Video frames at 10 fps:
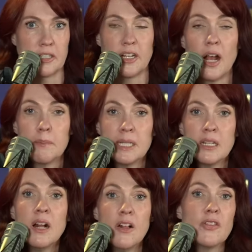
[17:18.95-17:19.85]
You know, I
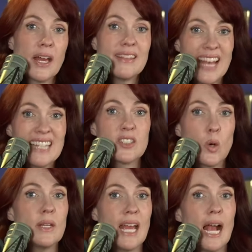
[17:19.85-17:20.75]
mean, that's
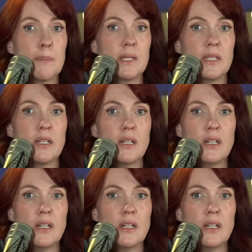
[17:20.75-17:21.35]
going to happen.